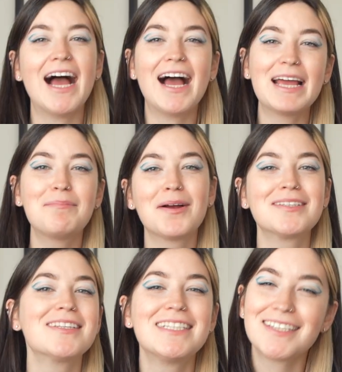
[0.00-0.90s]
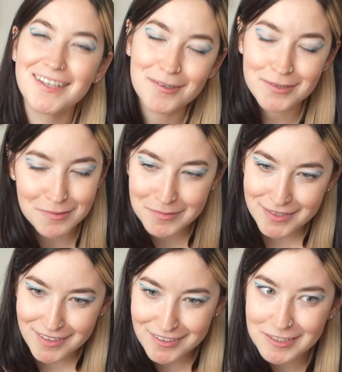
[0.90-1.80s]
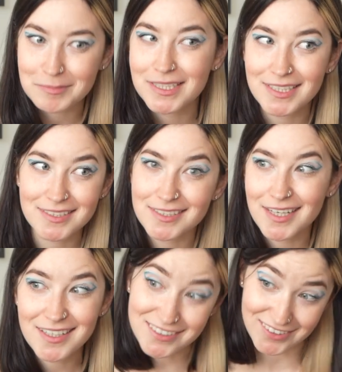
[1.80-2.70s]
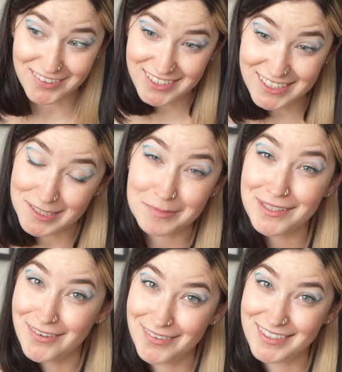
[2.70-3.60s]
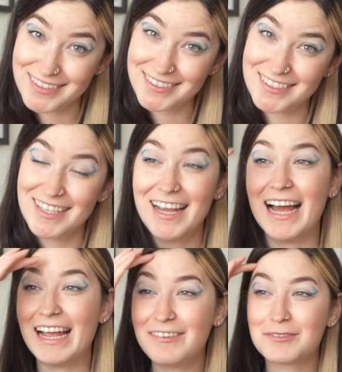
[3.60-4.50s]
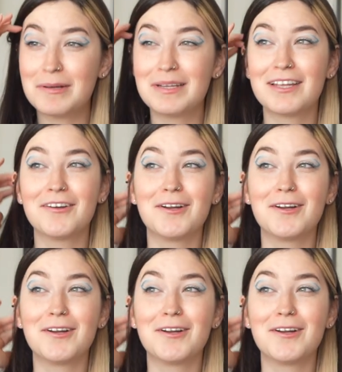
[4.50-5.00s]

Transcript: I personally say don't swim in there just because it's kind of dirty, to be honest. I haven't swum in there in